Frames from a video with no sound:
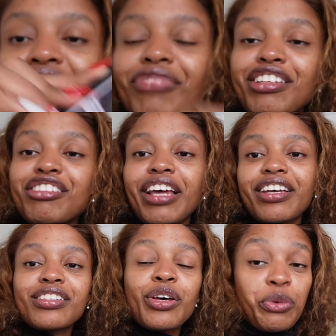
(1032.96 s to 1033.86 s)
That's
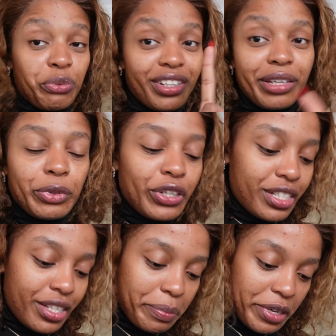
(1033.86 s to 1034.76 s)
nice. One day I'm gonna
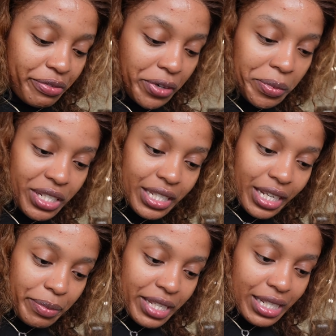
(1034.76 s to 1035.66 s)
start my
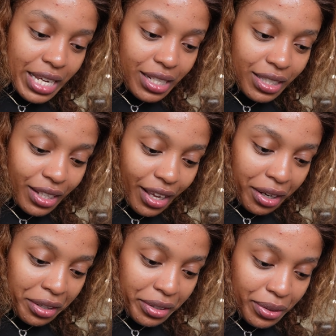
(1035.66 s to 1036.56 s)
pharmacy business
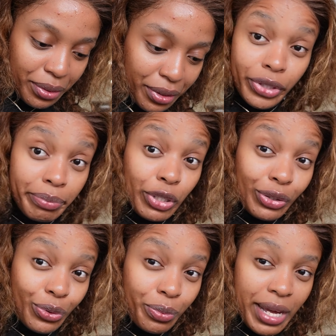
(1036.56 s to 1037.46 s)
and we'll be
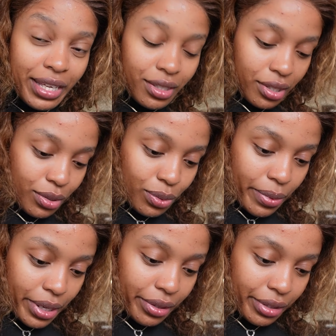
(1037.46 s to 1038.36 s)
on Uber Eats as
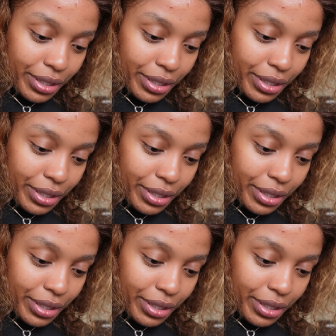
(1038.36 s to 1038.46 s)
well.